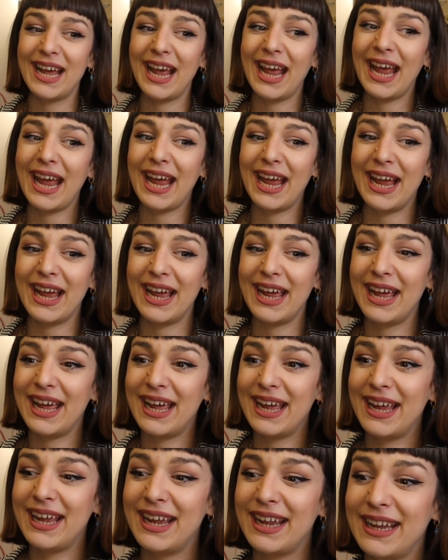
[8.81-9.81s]

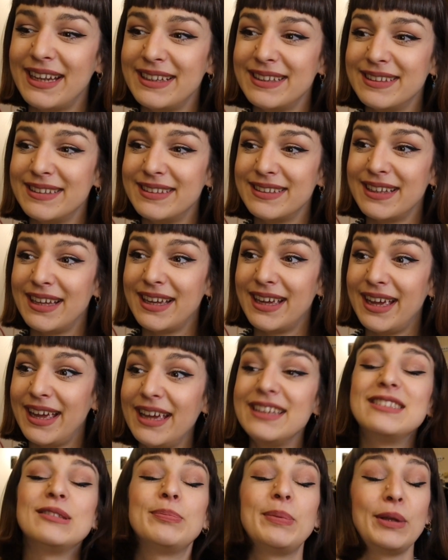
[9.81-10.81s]
and
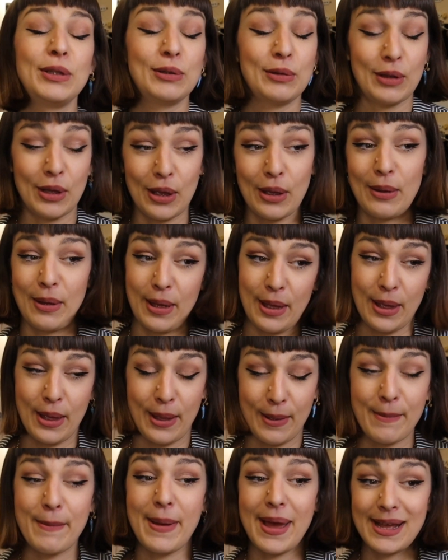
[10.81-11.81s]
it's been
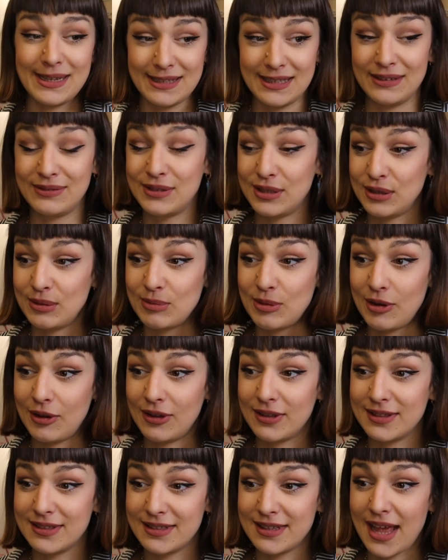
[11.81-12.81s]
a massive 2 months,